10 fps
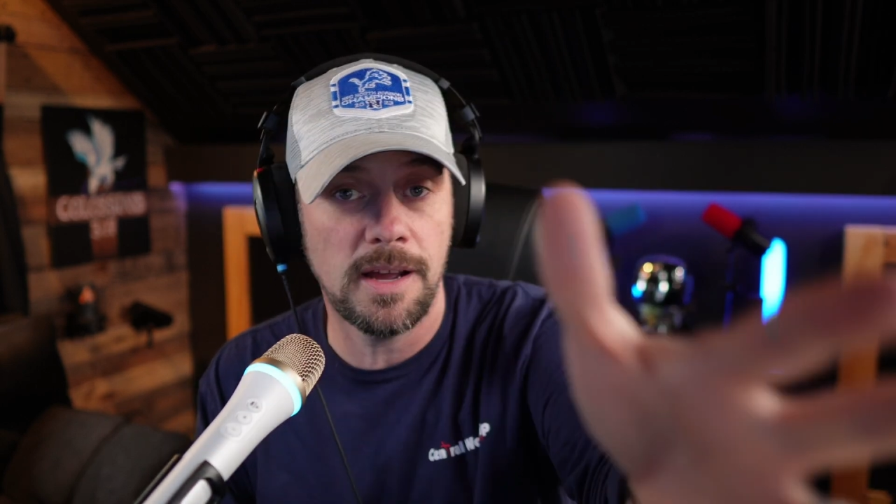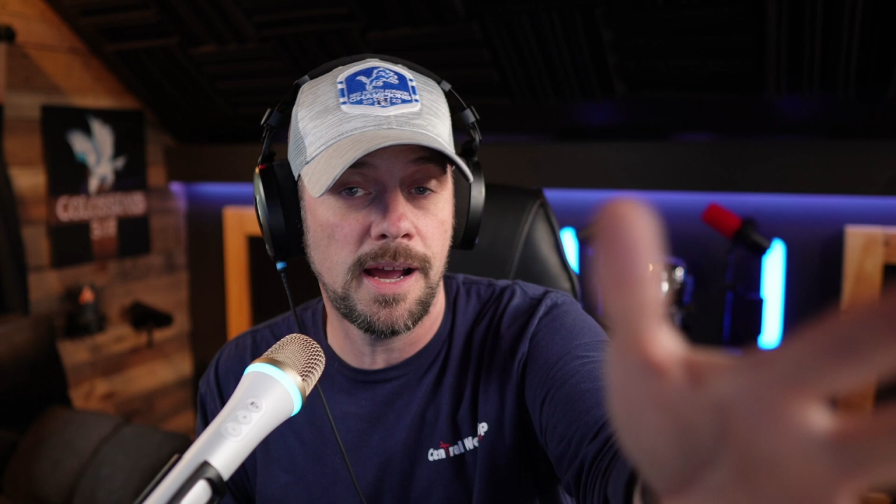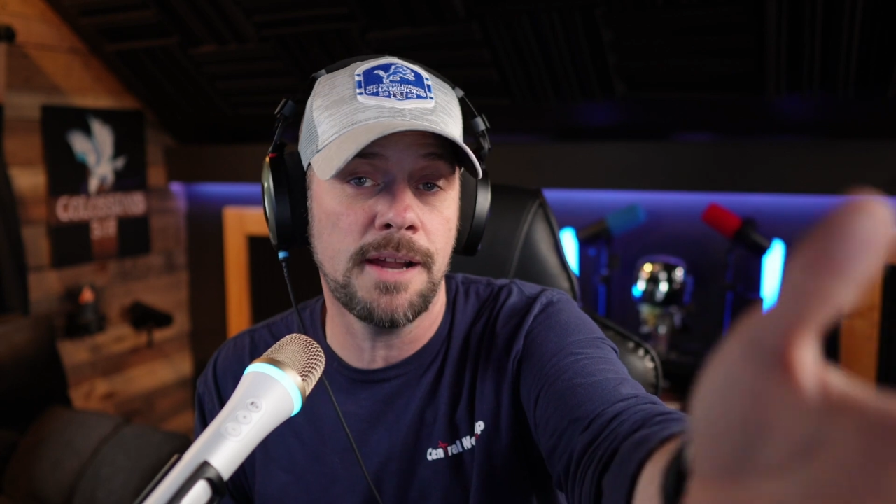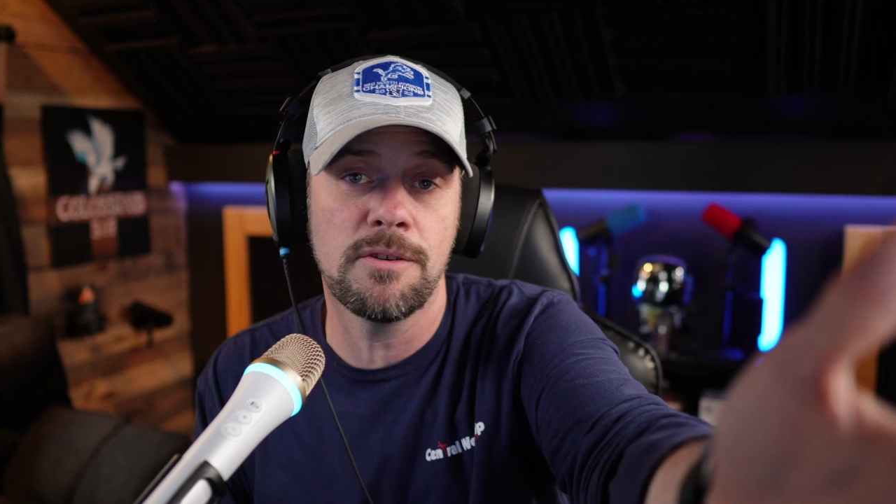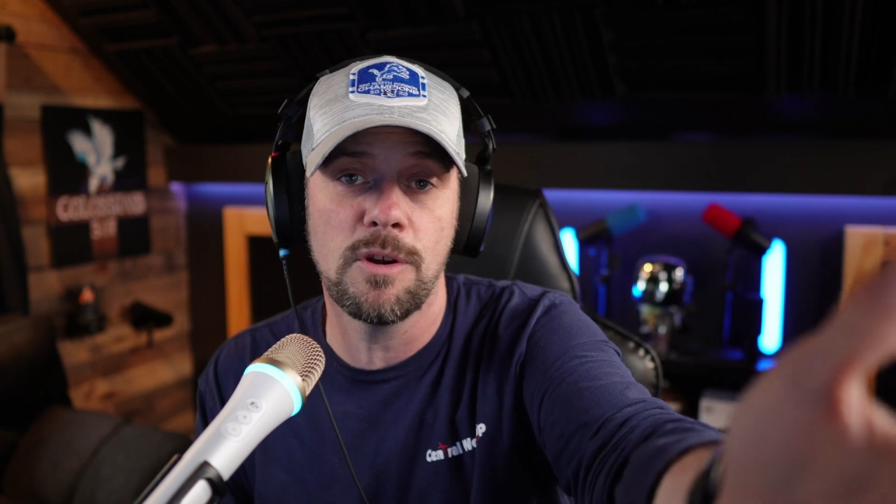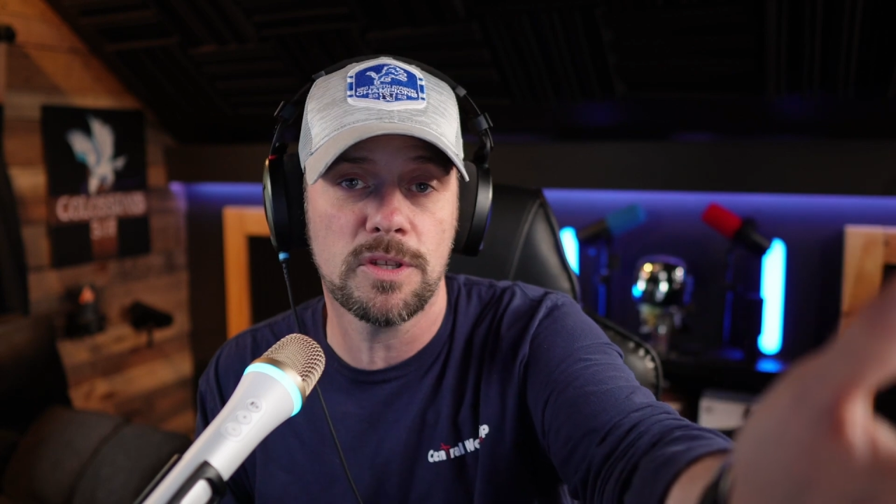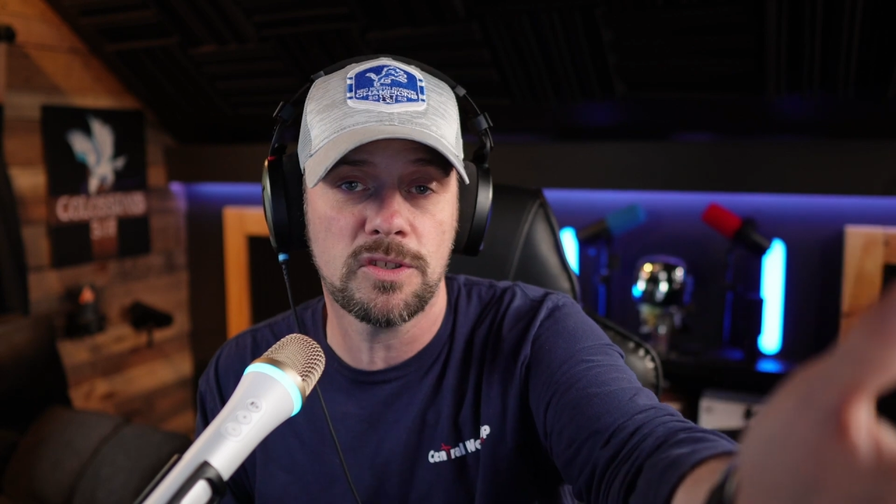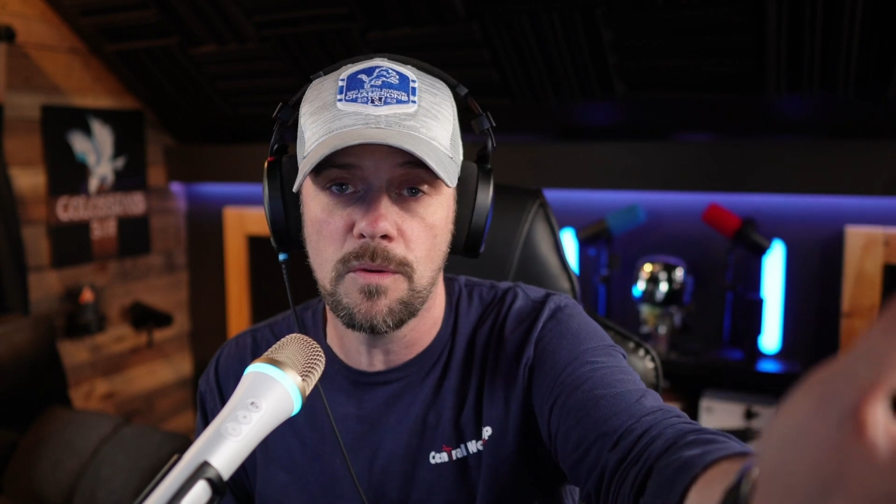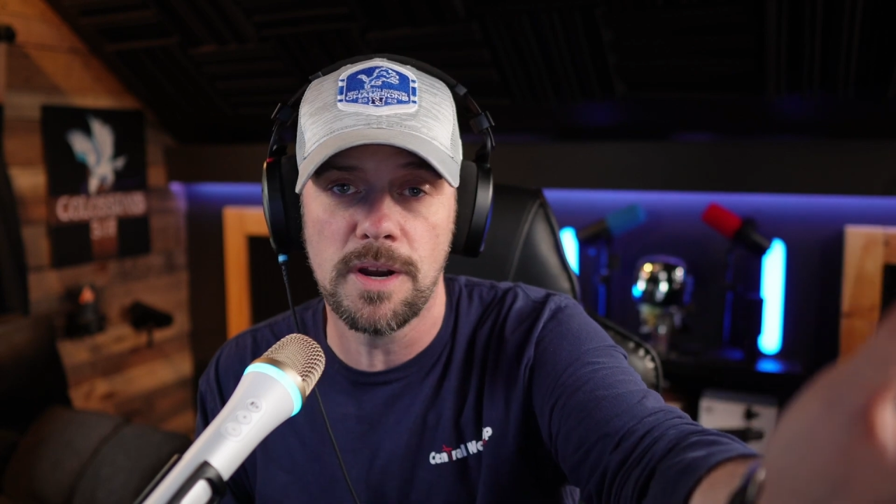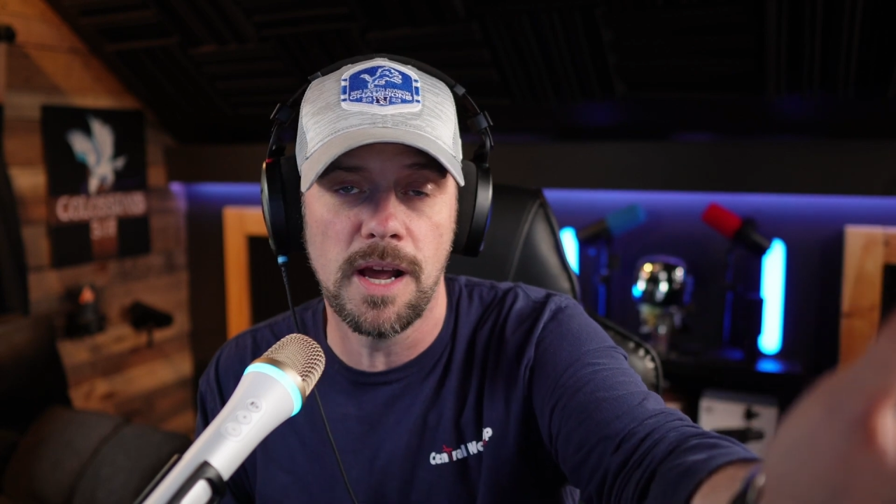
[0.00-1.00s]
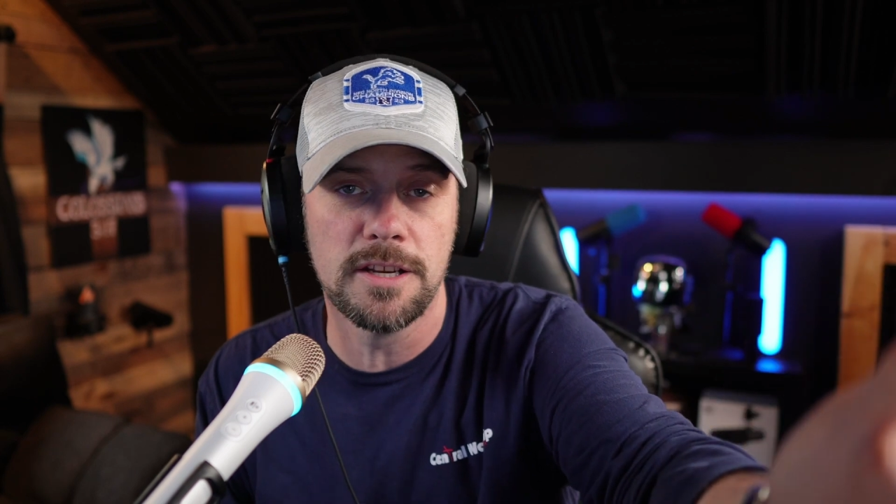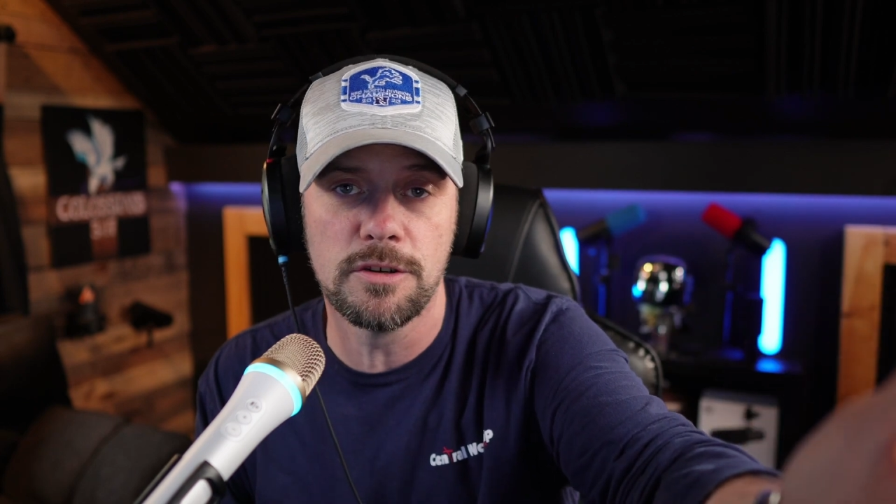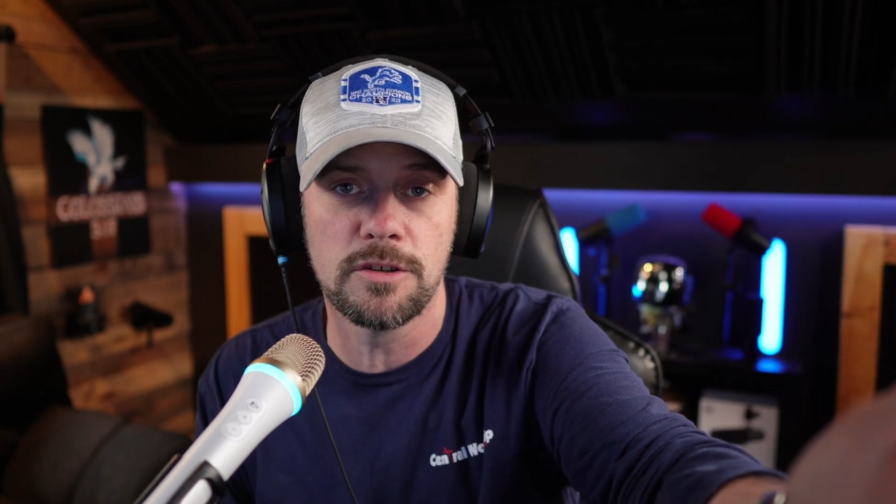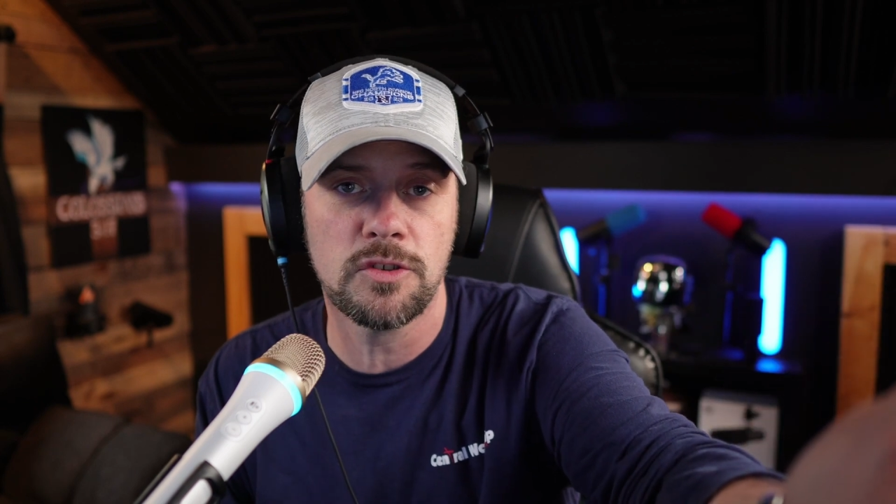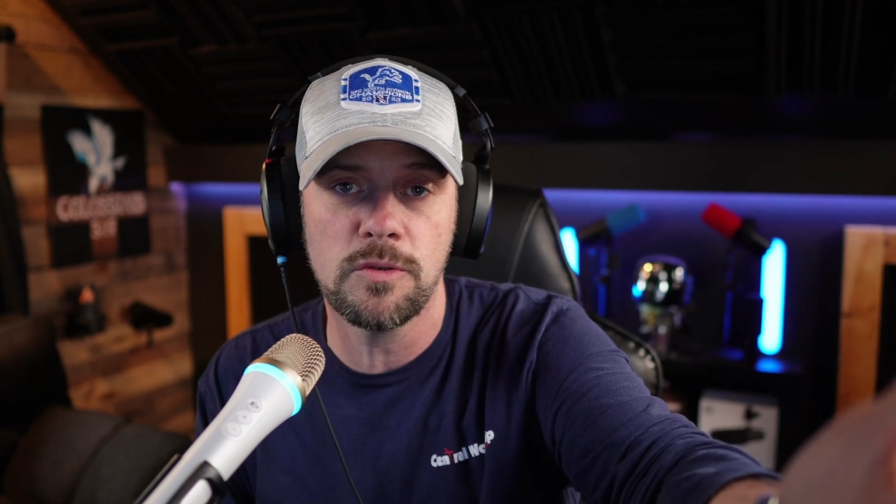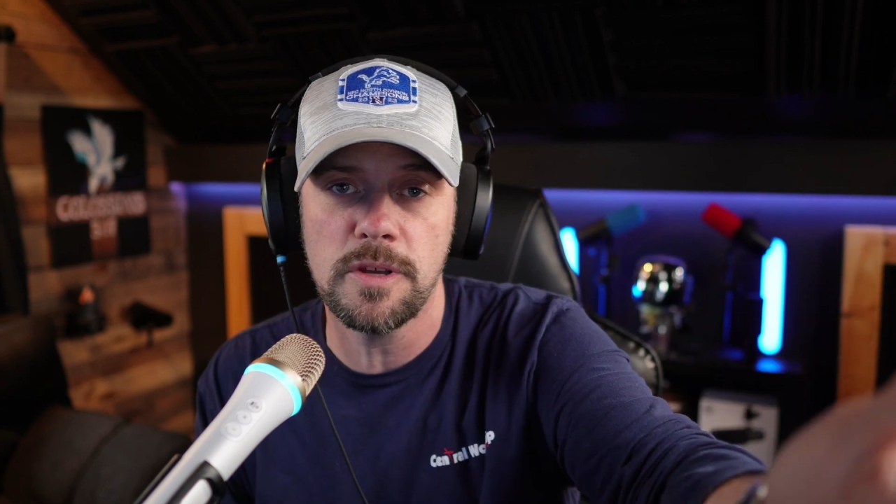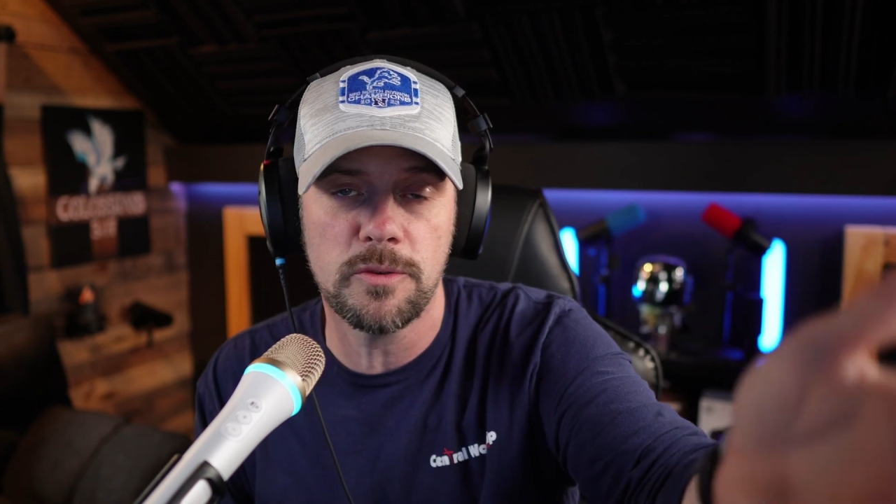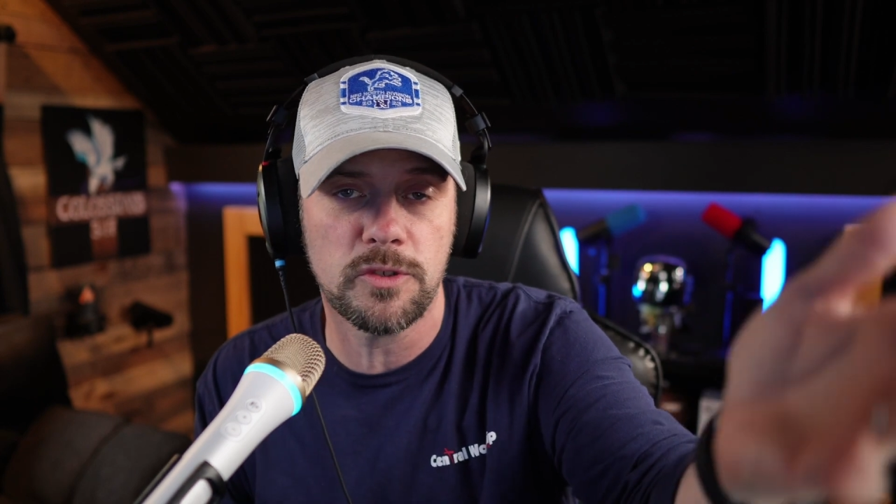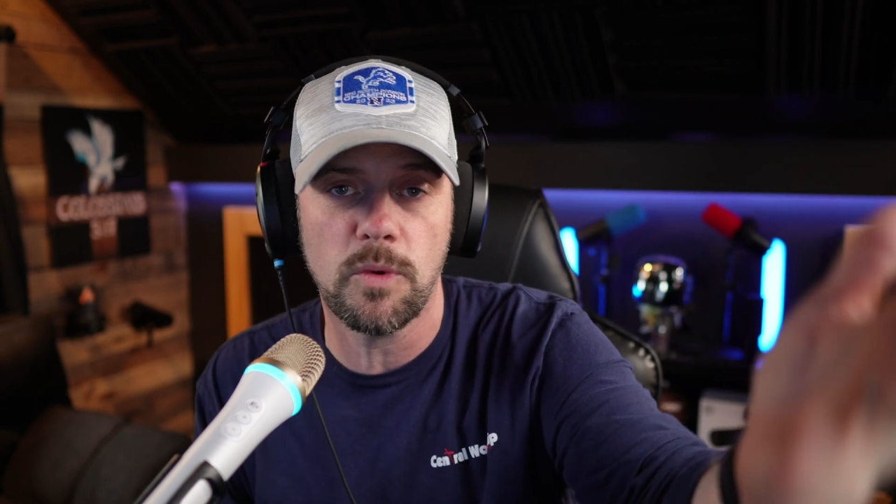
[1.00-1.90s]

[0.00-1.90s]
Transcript: I don't know what's going on in your studios